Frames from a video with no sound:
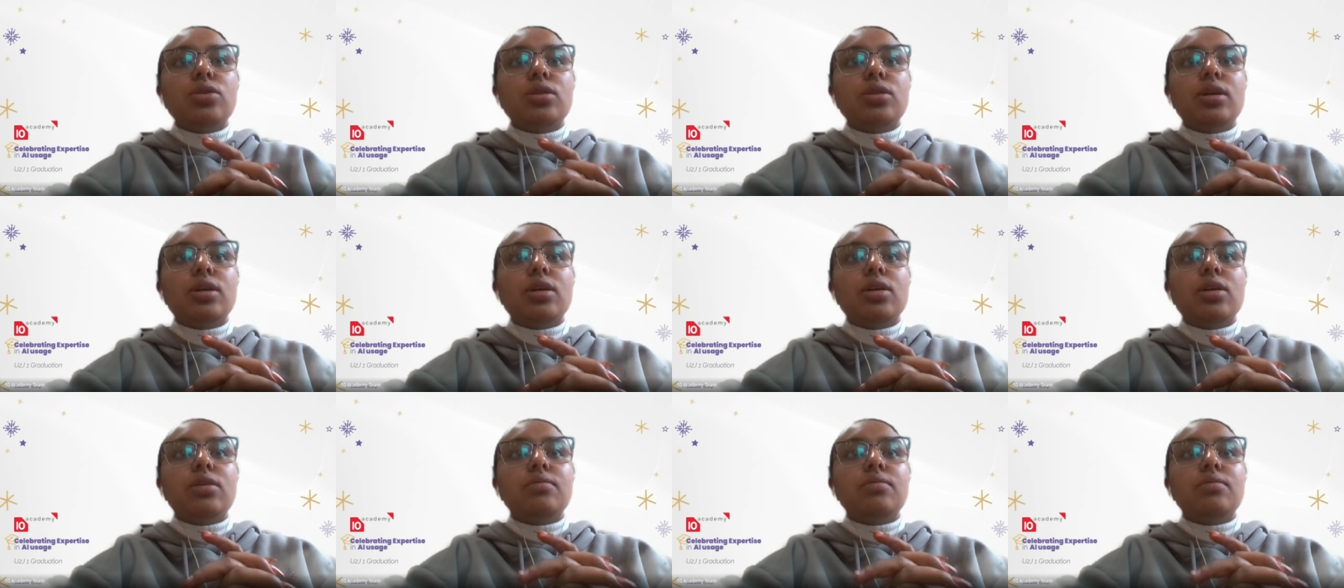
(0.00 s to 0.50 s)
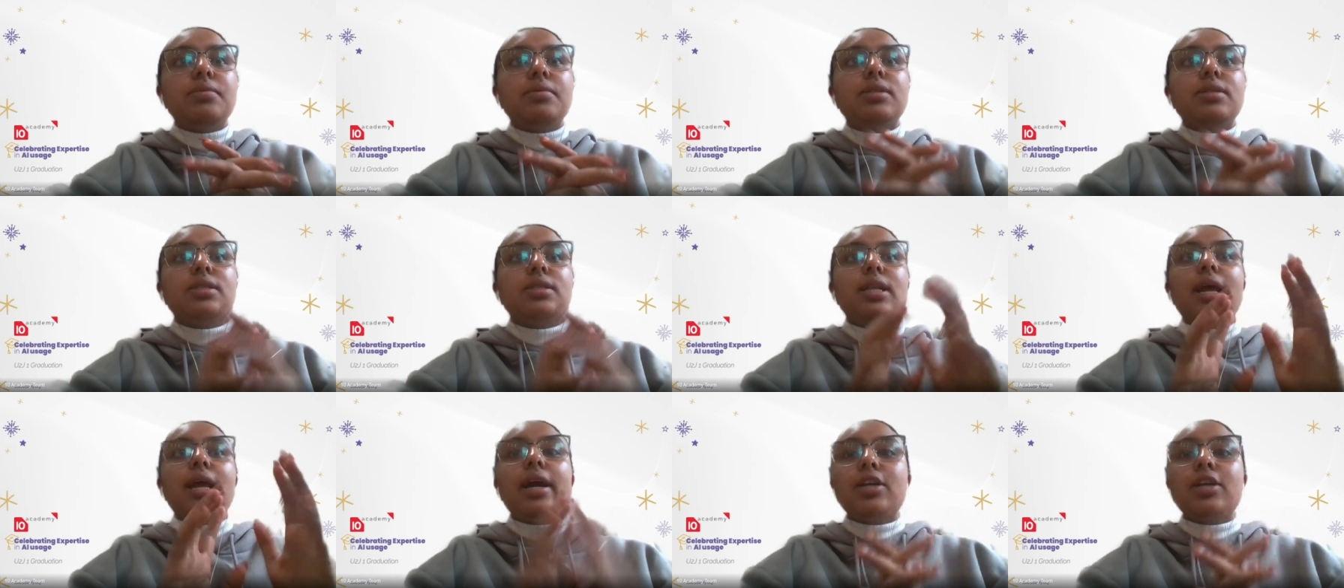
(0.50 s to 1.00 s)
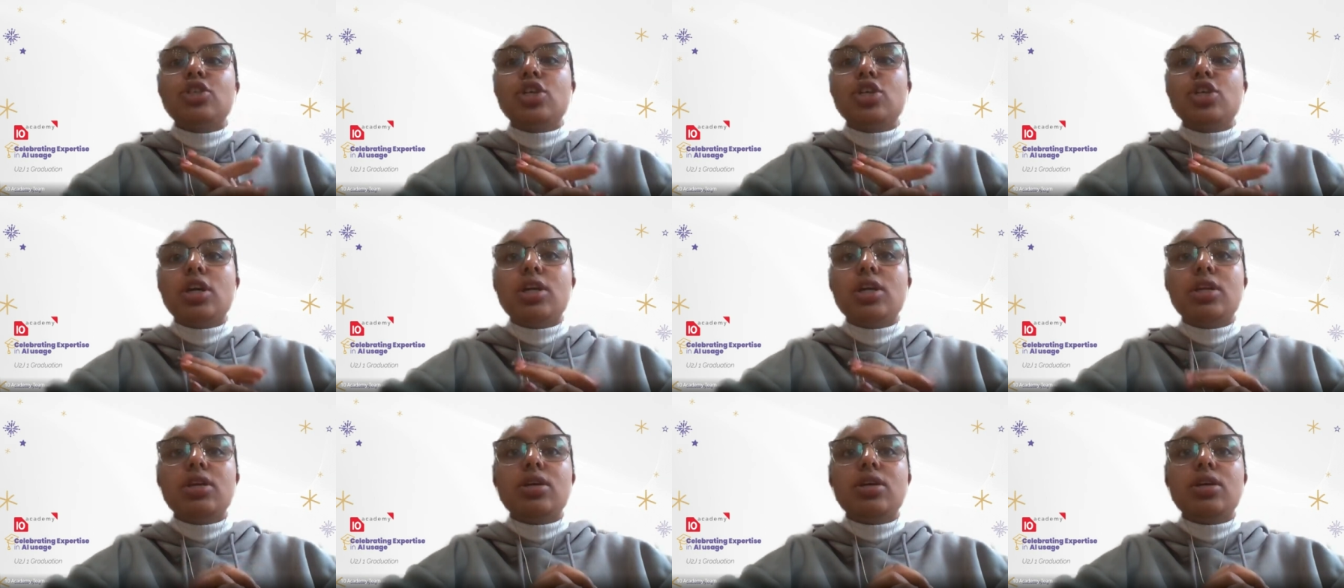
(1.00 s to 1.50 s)
the Slack
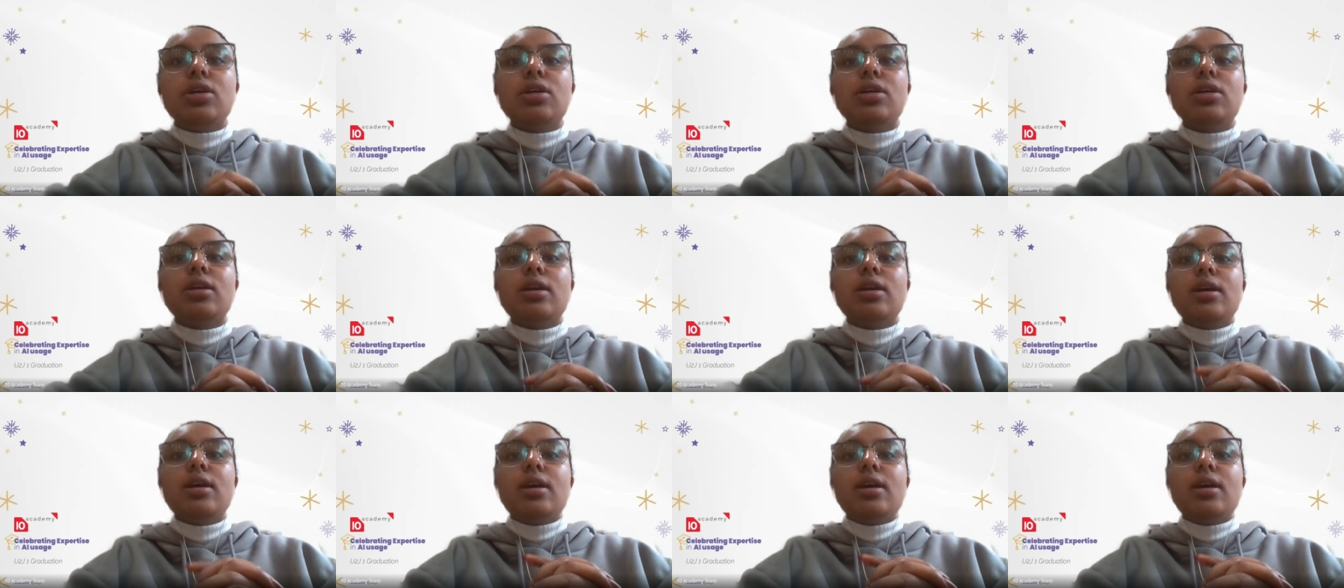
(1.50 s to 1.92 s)
channel.